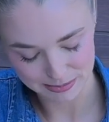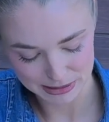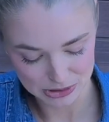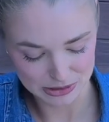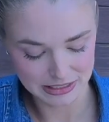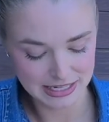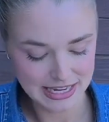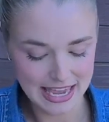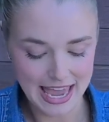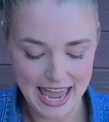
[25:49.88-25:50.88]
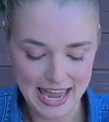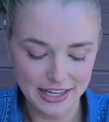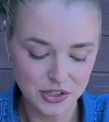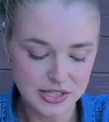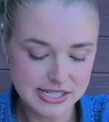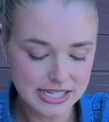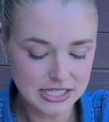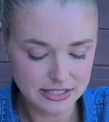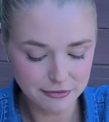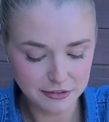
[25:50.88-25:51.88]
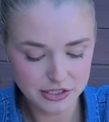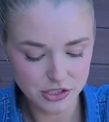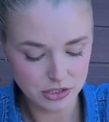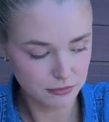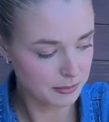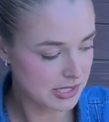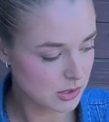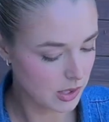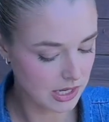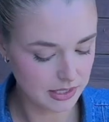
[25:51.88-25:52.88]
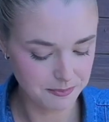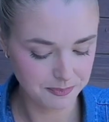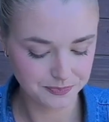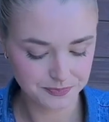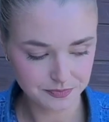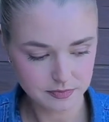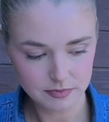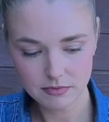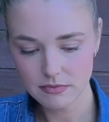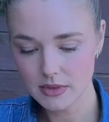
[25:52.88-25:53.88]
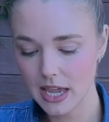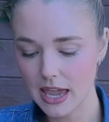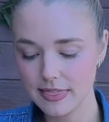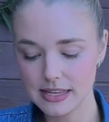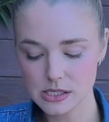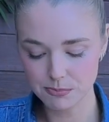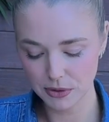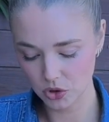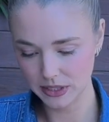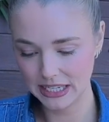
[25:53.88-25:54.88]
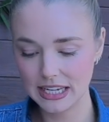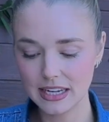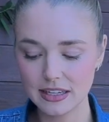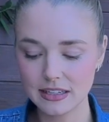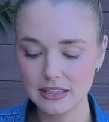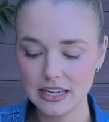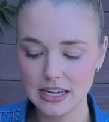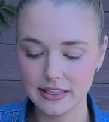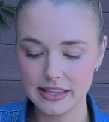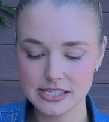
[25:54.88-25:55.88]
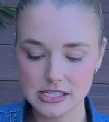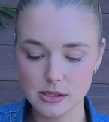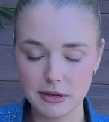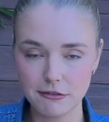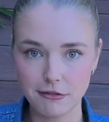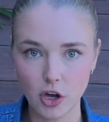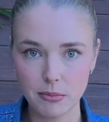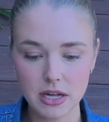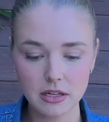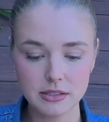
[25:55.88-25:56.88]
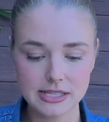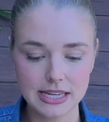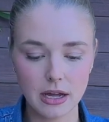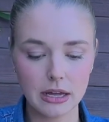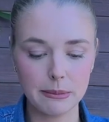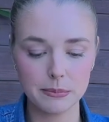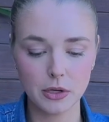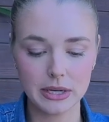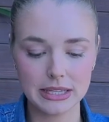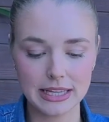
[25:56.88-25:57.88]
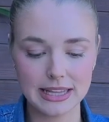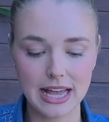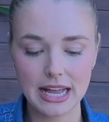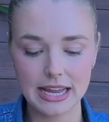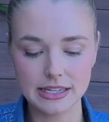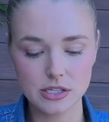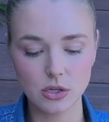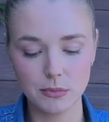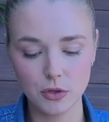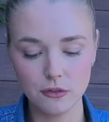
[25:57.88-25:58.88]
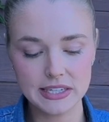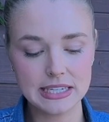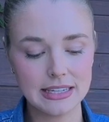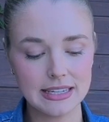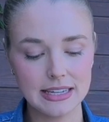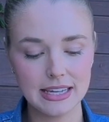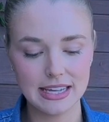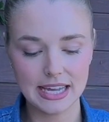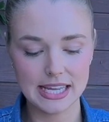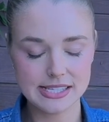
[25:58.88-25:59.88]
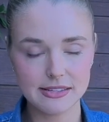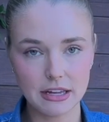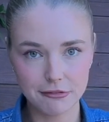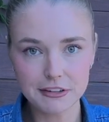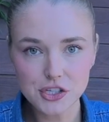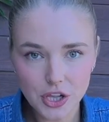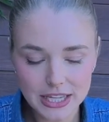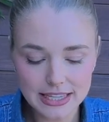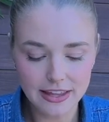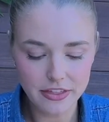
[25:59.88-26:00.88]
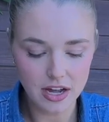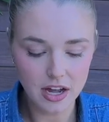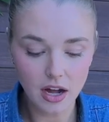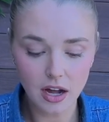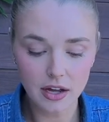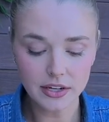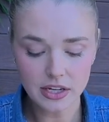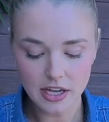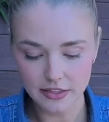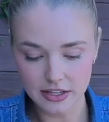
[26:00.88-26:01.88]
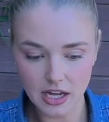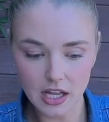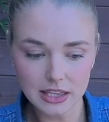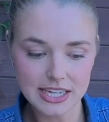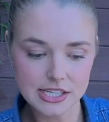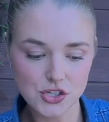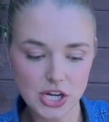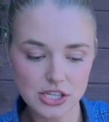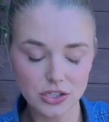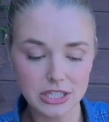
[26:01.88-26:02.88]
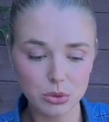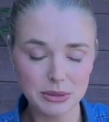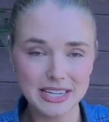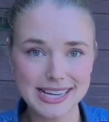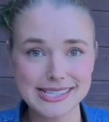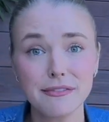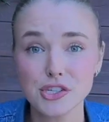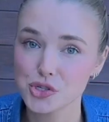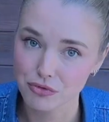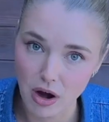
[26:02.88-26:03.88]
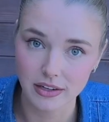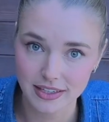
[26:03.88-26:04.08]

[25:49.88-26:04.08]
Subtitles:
bowl. And you can see the difference just from this one and this bowl here. This is a bit firmer. See how I'm going like that and it's not moving? It's officially leather hard. The color has changed a little bit. It's even shrunk